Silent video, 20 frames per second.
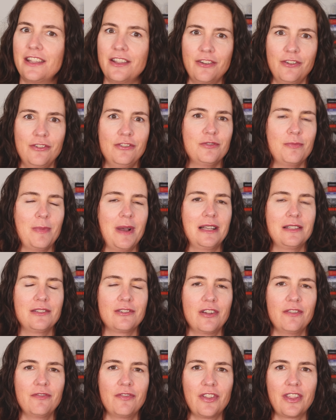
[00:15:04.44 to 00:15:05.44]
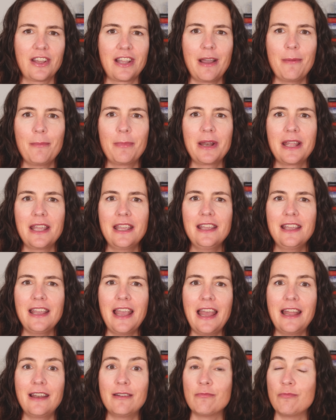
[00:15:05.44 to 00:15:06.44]
huge milestone for the company
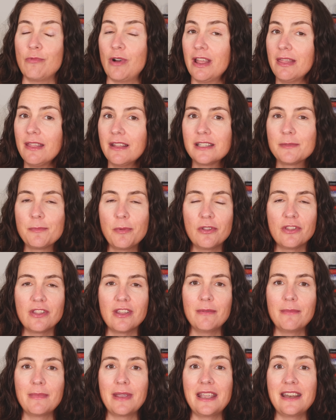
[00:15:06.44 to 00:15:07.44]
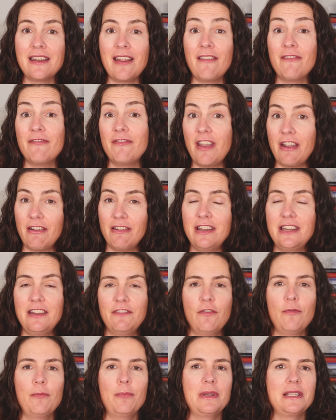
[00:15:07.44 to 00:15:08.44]
and one that's put them in a very
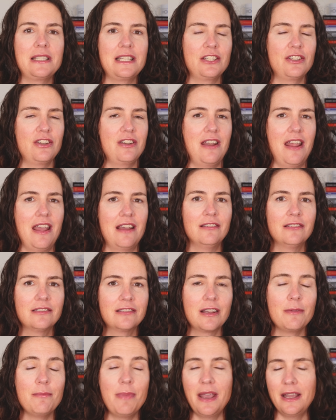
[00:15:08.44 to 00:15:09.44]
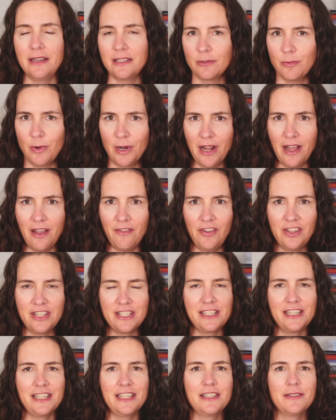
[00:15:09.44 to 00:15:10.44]
different position now compared to when I
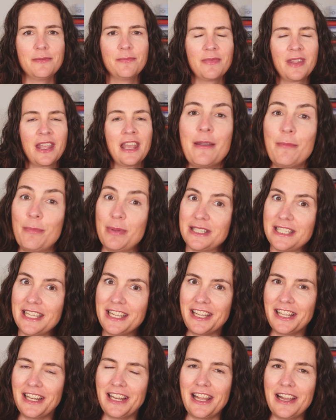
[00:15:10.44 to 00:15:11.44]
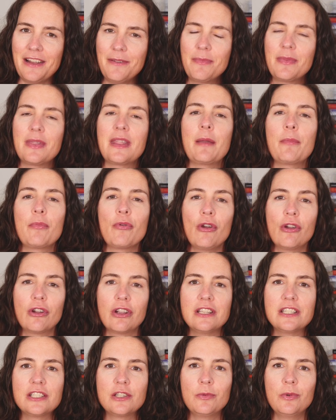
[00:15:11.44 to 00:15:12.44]
visited. In particular, their
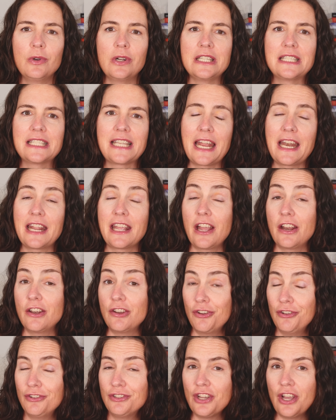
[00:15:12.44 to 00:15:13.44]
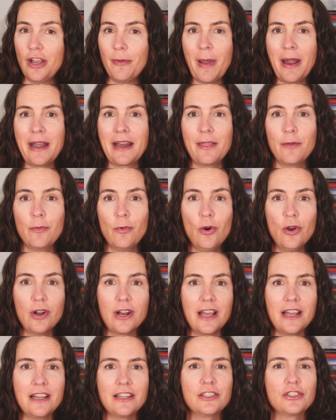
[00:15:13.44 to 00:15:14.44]
progress towards getting a new turbine in the
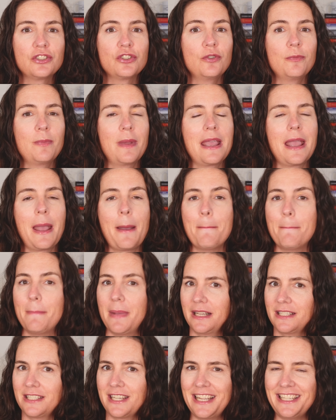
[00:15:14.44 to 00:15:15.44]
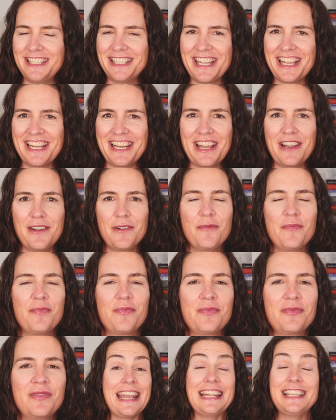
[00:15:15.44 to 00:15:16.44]
water should be much easier now.
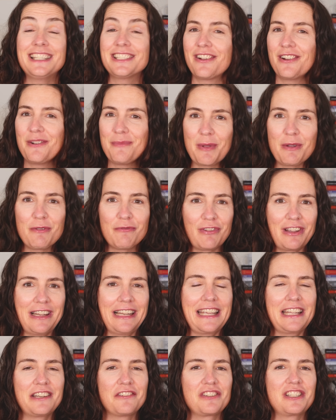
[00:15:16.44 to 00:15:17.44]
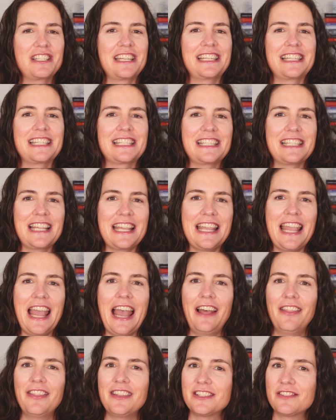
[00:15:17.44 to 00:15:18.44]
It's going to be really interesting to see
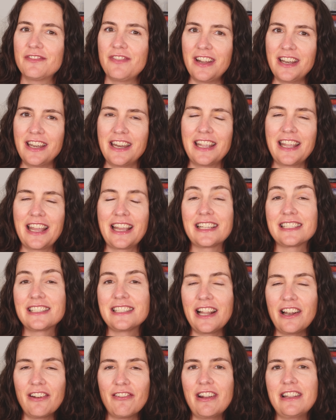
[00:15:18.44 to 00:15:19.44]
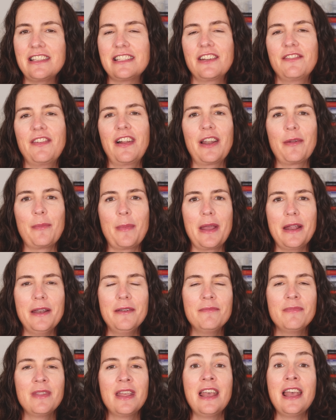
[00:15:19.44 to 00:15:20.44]
how this funding accelerates
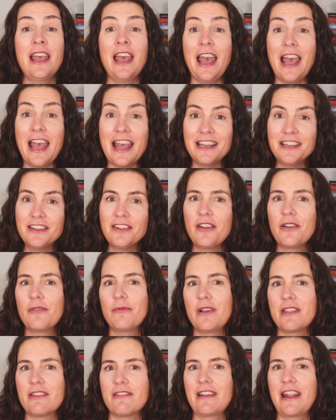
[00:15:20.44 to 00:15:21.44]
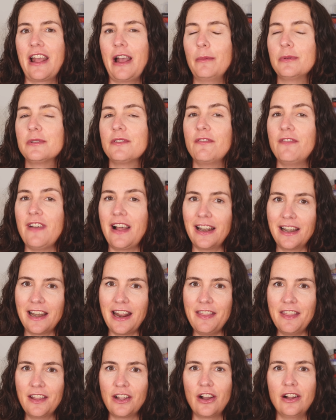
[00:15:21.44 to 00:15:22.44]
development and whether it helps validate
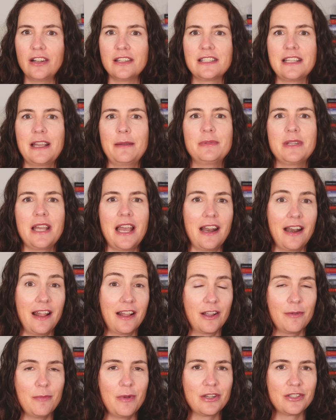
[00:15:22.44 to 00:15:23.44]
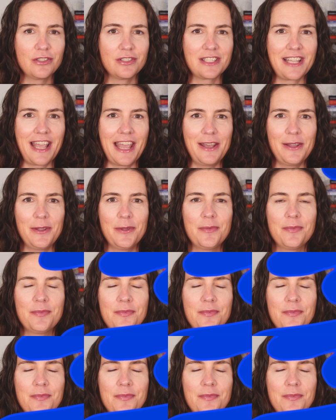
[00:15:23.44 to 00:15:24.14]
the concept at a commercial scale.